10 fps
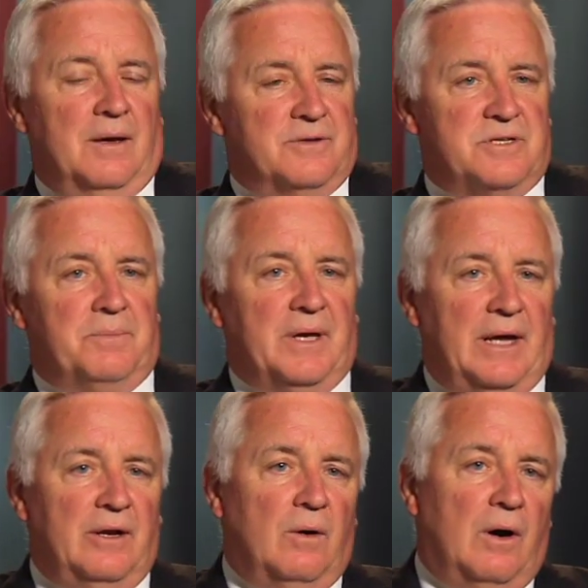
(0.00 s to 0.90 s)
Something I
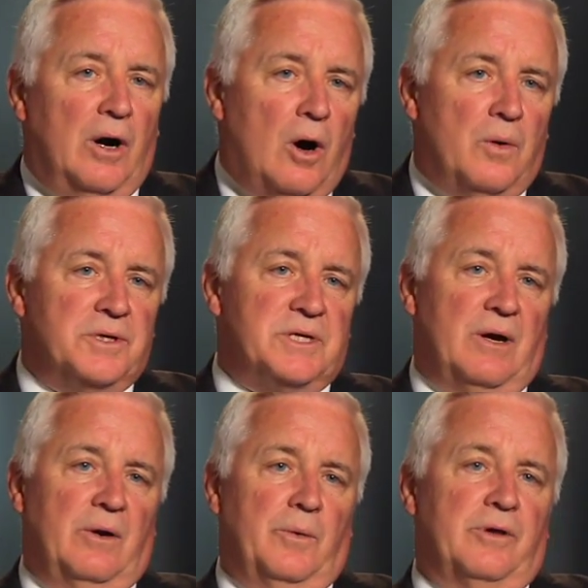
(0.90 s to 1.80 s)
know I'll always
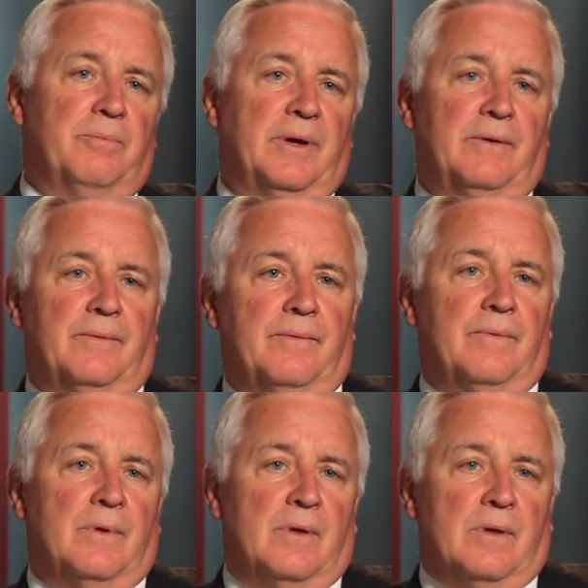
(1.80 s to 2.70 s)
carry with me
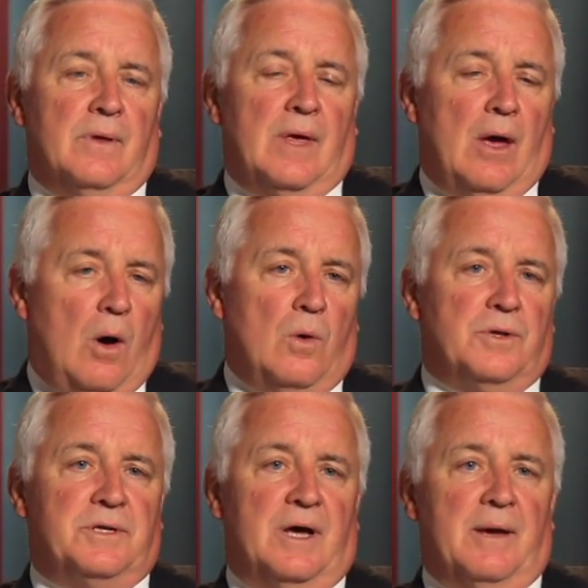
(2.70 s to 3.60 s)
all
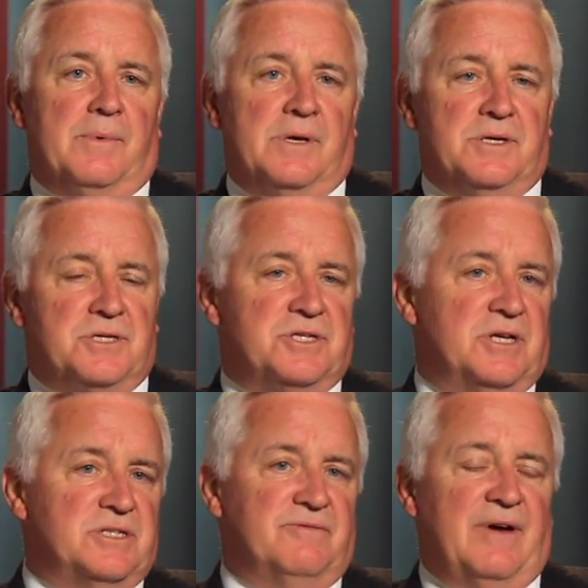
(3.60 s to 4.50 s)
the time is a
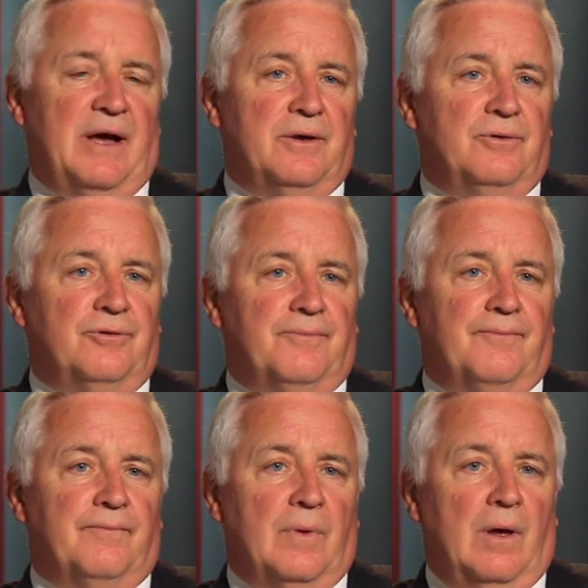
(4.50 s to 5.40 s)
sense of values,
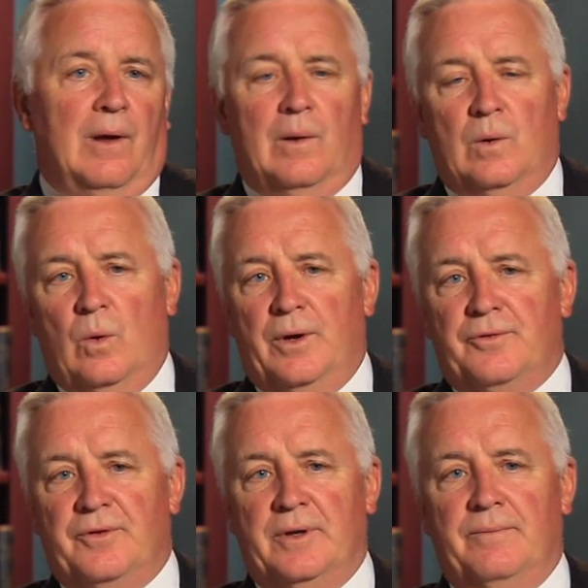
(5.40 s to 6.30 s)

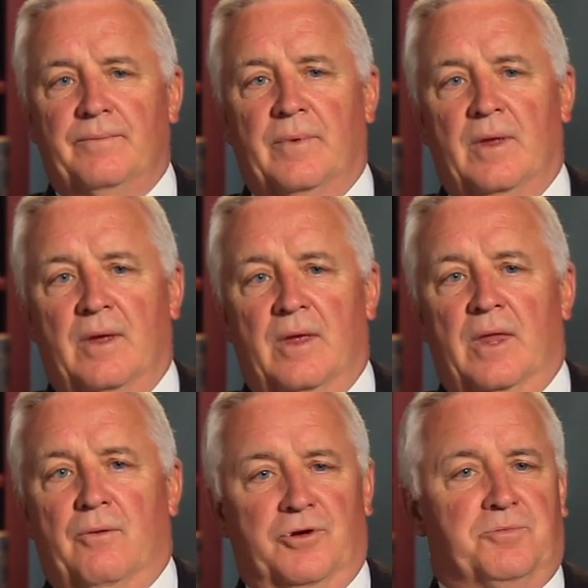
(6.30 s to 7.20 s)
loyalty,
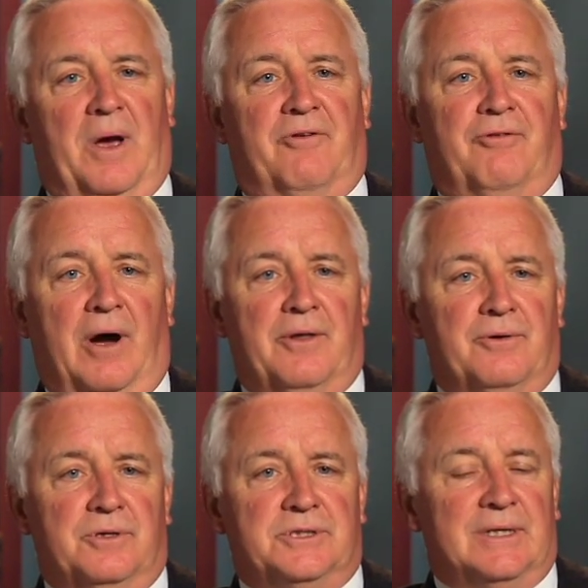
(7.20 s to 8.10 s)
respect for
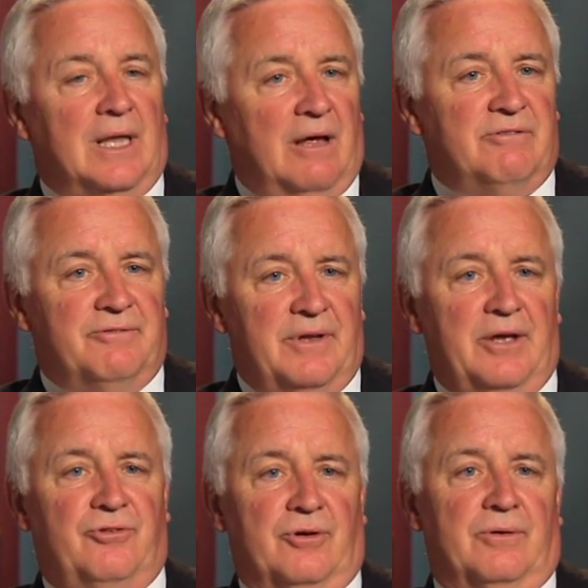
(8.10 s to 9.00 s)
others, and love of
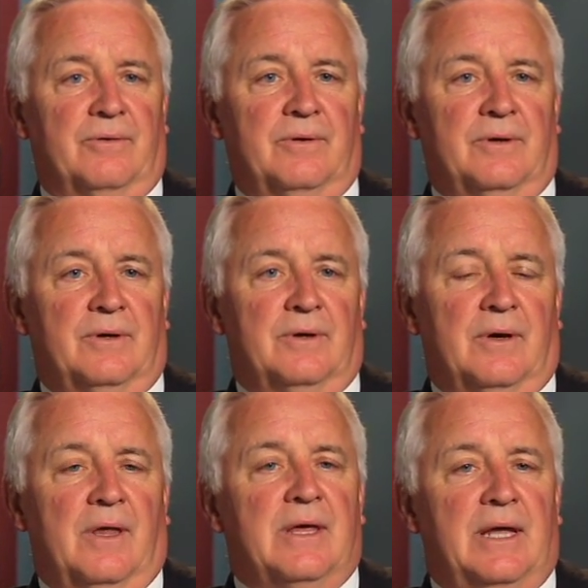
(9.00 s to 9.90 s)
nature.
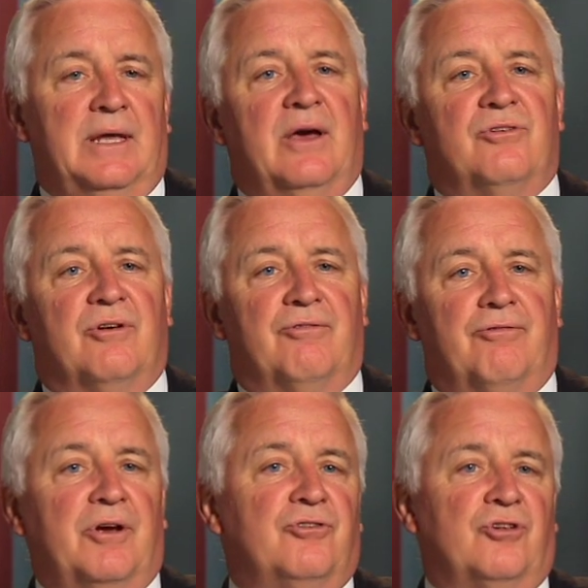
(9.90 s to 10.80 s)
The ideas of
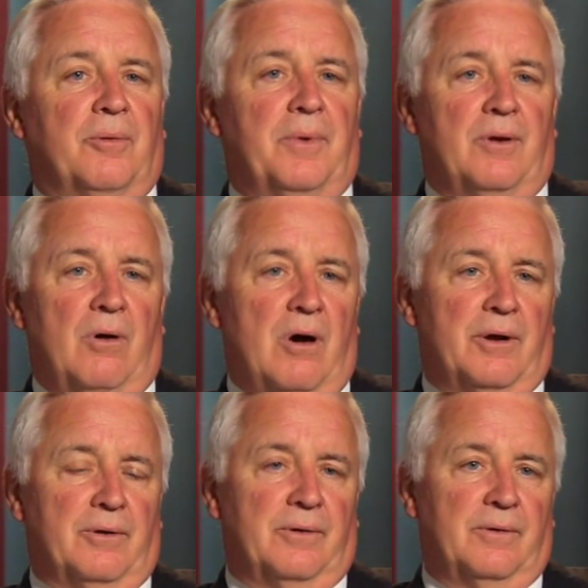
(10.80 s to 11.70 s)
friendship and
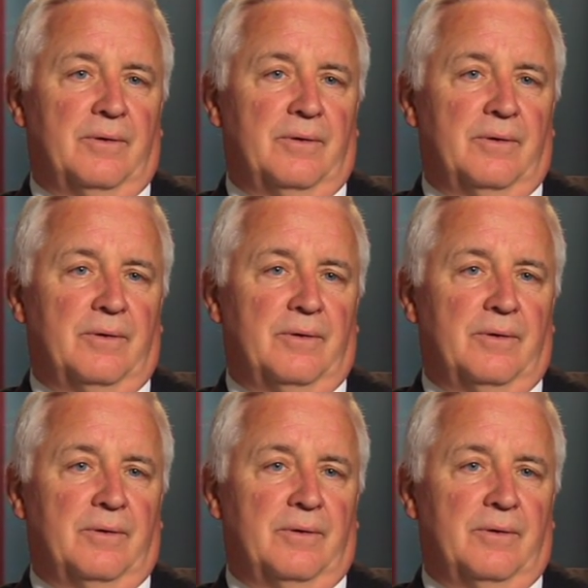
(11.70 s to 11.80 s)
honor.